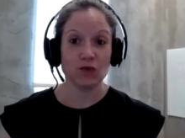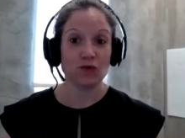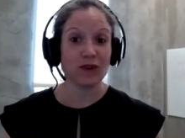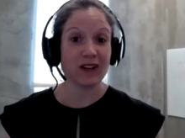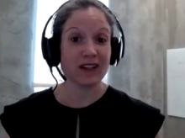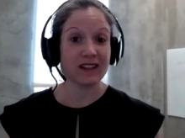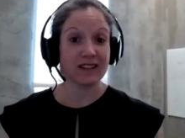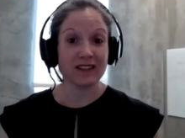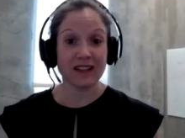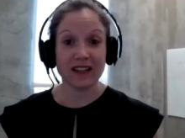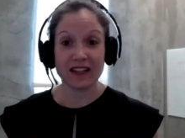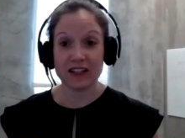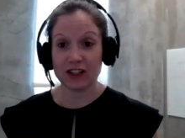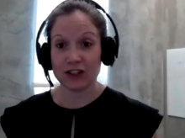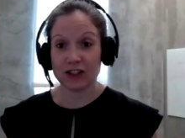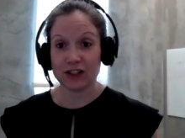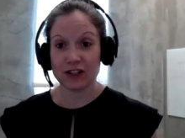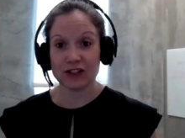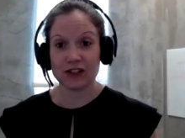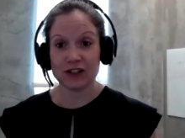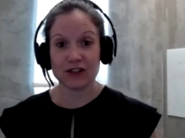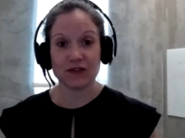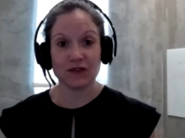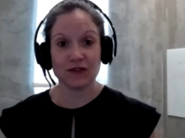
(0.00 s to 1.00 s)
rec
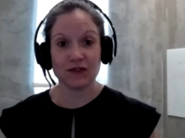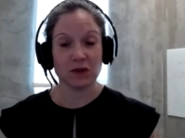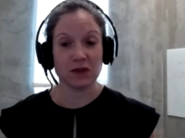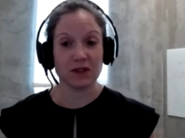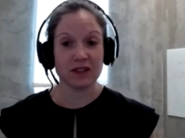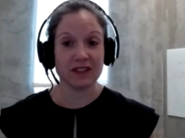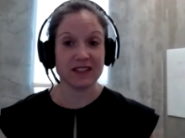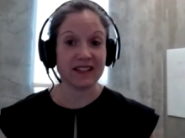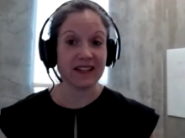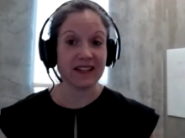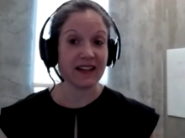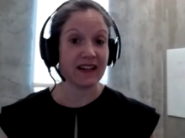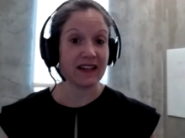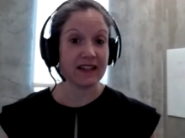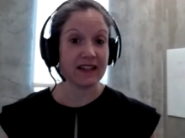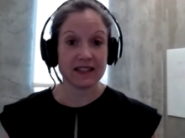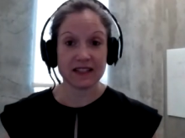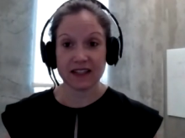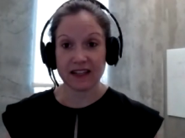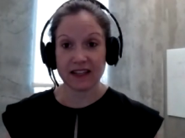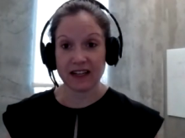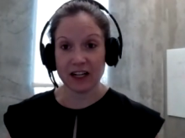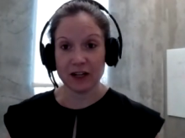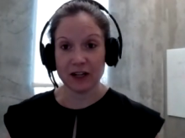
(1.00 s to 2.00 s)
letters for decades
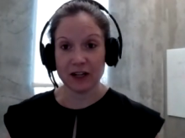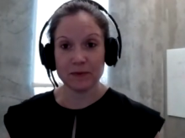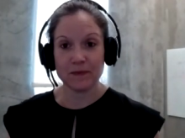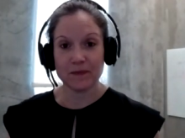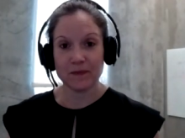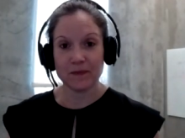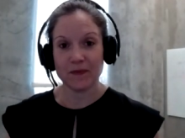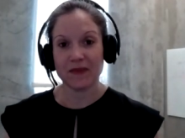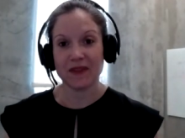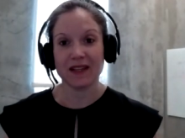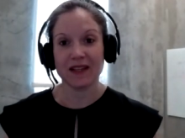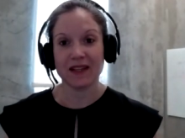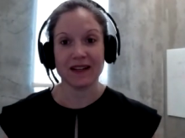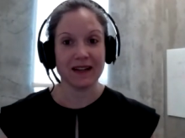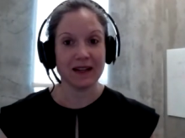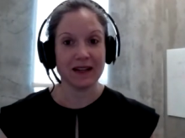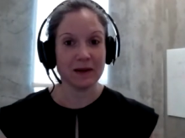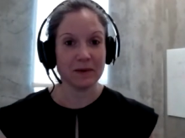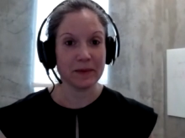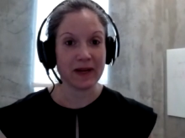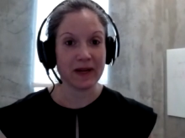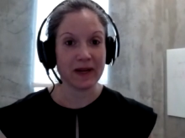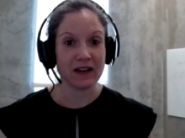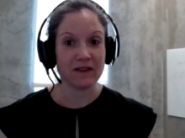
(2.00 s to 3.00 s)
to come.
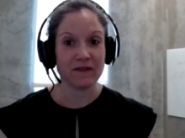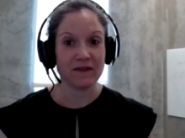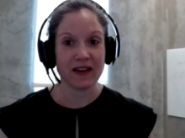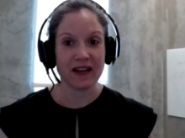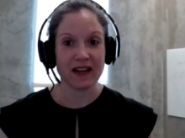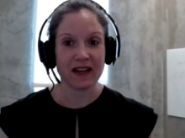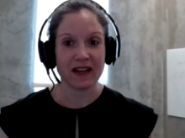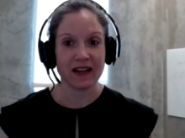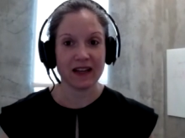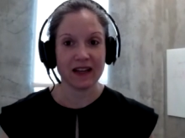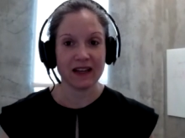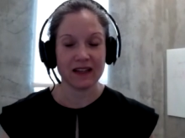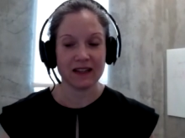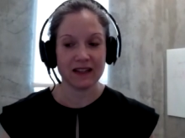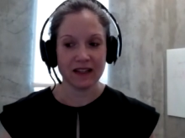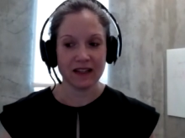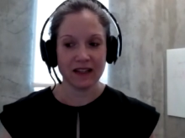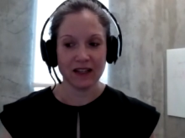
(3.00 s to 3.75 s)
Um, I've had